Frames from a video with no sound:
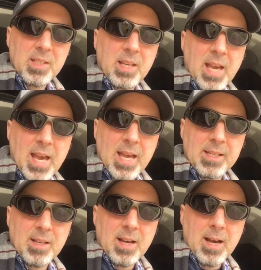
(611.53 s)

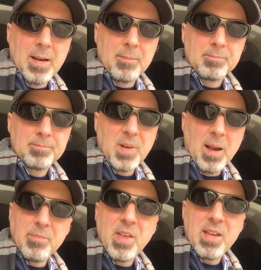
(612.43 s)
And
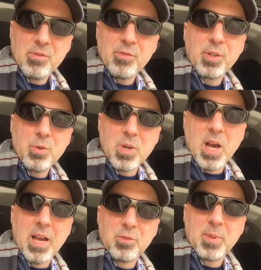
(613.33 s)
I'm thankful for you guys,